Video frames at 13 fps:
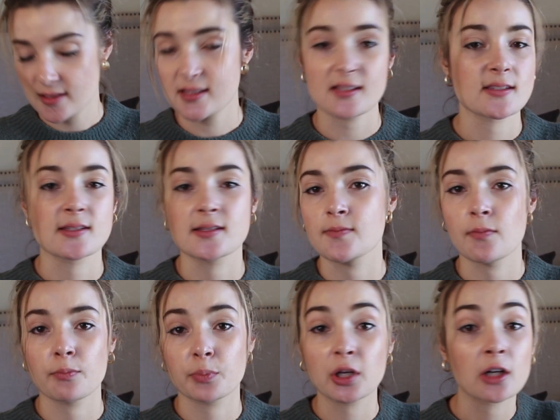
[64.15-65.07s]
So this is
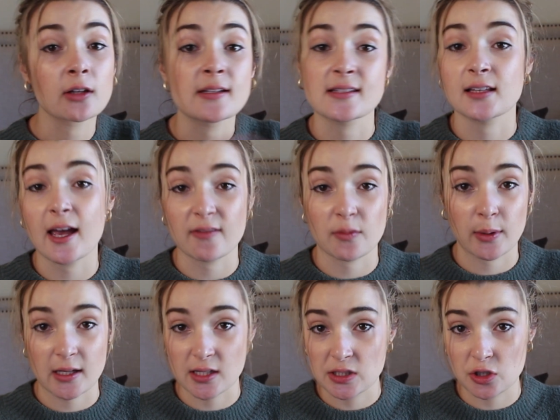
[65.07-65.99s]
purely saliva
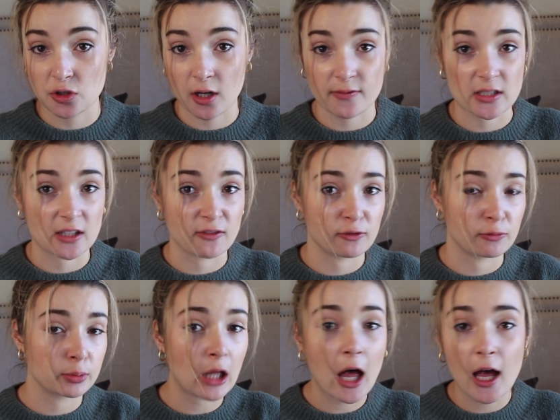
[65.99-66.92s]
based. You don't have to
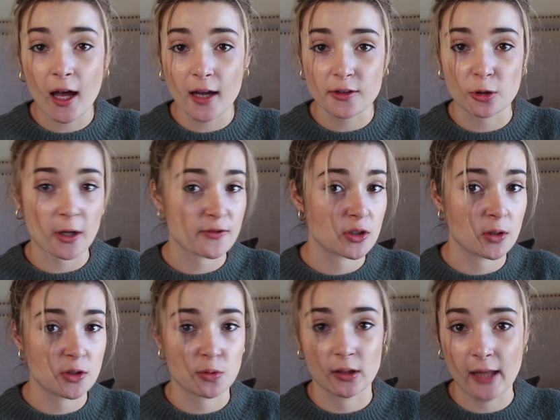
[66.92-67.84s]
give blood, you don't have to
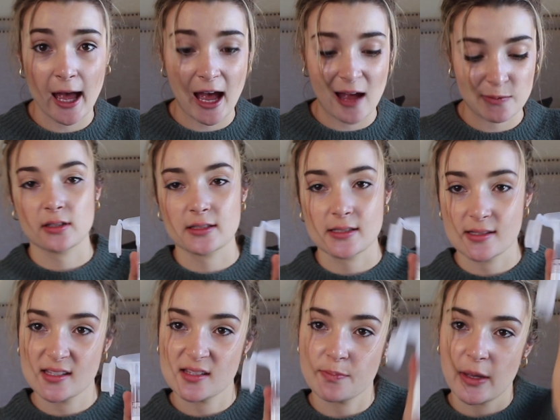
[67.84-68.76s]
go into a lab. You need to
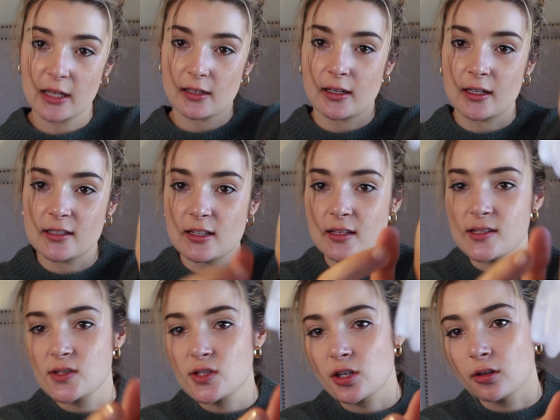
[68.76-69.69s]
spit into this